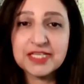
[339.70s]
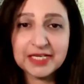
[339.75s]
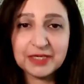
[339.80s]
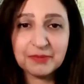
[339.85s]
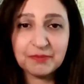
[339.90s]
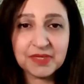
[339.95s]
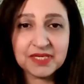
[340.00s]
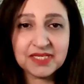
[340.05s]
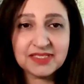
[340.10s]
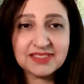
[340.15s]

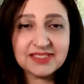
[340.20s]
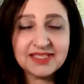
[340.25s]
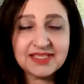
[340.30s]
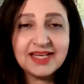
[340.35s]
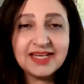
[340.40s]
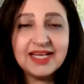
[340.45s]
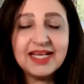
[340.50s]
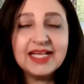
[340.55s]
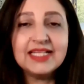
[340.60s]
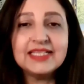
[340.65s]
statements
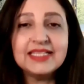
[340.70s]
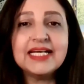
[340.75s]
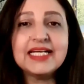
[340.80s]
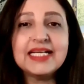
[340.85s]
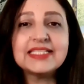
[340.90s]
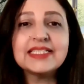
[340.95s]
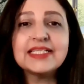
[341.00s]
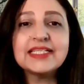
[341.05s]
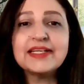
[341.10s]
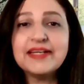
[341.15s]

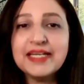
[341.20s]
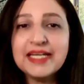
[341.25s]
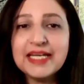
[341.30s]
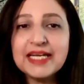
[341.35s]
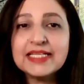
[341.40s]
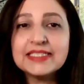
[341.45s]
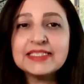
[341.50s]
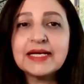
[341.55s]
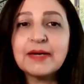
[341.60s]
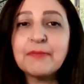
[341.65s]
that
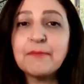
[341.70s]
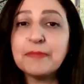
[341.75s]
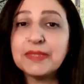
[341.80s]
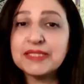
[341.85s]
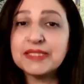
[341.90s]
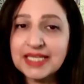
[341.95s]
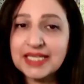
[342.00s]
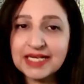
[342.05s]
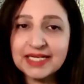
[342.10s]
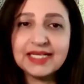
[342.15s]
create an
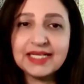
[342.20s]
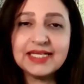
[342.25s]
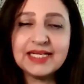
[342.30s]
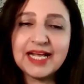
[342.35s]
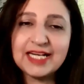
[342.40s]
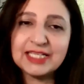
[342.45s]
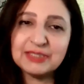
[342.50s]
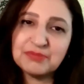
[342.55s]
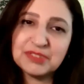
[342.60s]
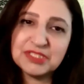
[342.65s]

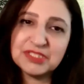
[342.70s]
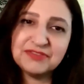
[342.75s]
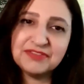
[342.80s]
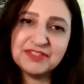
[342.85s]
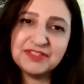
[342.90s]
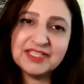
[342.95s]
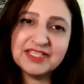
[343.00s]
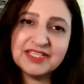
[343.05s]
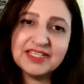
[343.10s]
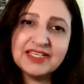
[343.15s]
empathetic
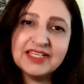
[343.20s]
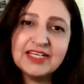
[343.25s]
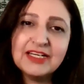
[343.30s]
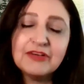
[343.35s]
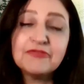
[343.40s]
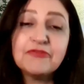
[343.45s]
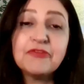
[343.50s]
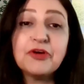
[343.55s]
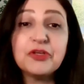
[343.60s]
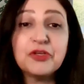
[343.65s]
atmosphere
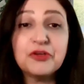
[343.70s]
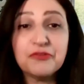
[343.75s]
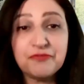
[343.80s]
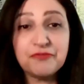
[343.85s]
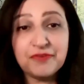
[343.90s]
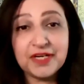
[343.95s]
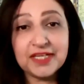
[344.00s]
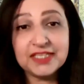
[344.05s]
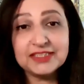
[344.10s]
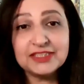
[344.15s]
for your
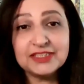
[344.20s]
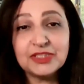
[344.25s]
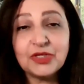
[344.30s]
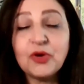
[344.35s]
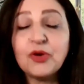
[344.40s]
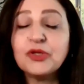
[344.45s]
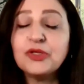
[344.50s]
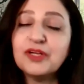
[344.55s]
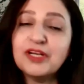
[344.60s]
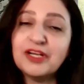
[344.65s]
friends
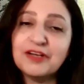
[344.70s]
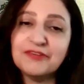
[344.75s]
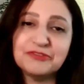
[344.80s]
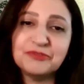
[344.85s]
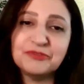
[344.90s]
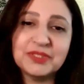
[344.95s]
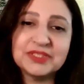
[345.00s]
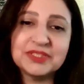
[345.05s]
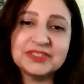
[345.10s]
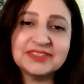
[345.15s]
or your
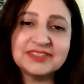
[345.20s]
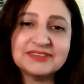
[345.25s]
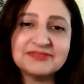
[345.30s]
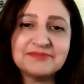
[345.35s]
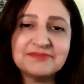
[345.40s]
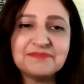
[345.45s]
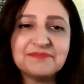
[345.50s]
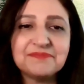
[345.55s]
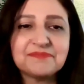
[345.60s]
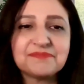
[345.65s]
loved
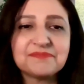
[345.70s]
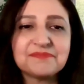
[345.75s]
ones.